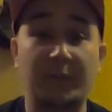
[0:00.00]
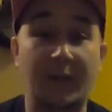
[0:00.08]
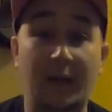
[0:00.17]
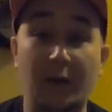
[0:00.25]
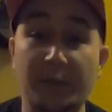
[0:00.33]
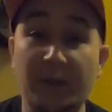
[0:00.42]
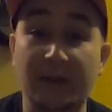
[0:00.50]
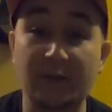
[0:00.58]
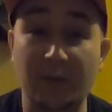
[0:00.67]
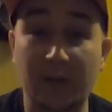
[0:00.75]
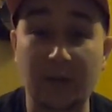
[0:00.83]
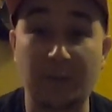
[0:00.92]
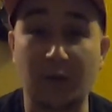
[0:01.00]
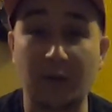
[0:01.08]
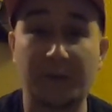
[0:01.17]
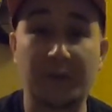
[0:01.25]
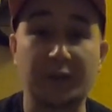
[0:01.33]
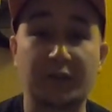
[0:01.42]
hope you guys want to come along
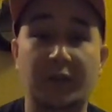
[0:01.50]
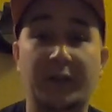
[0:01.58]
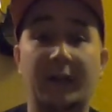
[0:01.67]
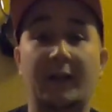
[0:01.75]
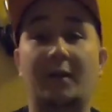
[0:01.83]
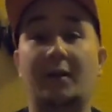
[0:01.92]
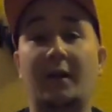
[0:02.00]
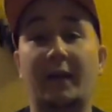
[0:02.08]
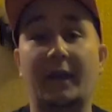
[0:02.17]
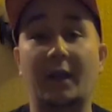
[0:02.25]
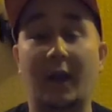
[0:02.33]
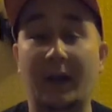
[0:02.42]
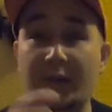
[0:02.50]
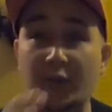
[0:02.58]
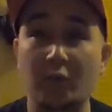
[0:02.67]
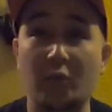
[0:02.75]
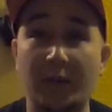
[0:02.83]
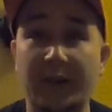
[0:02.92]
for the journey. Now, I
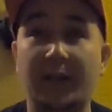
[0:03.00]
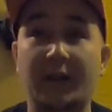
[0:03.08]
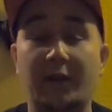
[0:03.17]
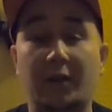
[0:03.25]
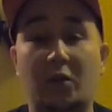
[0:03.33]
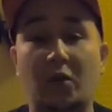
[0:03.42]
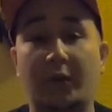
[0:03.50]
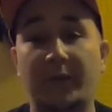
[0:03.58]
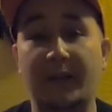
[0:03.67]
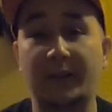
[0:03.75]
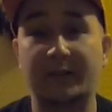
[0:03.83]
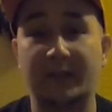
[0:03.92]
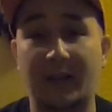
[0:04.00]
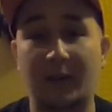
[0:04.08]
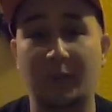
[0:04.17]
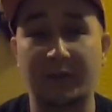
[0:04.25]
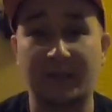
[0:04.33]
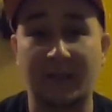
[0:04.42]
do want to get another Corvette in time
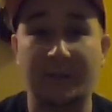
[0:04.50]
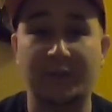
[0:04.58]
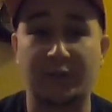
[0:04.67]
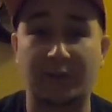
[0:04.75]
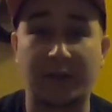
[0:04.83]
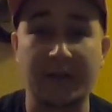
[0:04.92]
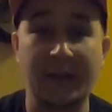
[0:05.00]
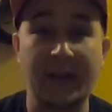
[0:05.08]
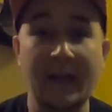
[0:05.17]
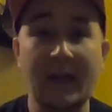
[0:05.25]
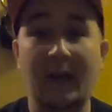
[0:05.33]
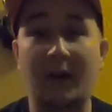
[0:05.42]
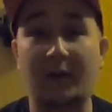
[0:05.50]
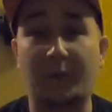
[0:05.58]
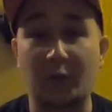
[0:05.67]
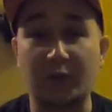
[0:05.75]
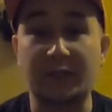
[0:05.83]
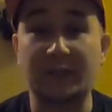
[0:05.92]
when the time is right.
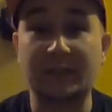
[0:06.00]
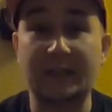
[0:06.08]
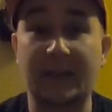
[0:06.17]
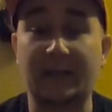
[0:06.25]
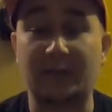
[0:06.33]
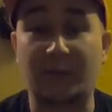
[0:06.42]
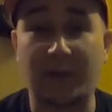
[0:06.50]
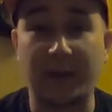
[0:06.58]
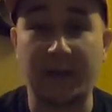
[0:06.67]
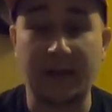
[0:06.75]
Unfortunately, as of right